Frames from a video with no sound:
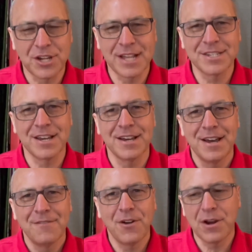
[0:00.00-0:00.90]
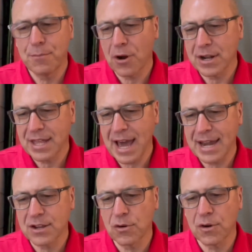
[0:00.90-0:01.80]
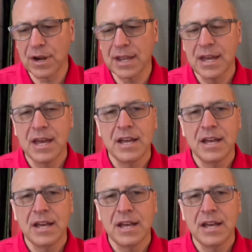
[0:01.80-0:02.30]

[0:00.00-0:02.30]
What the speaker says: That's a very broad category.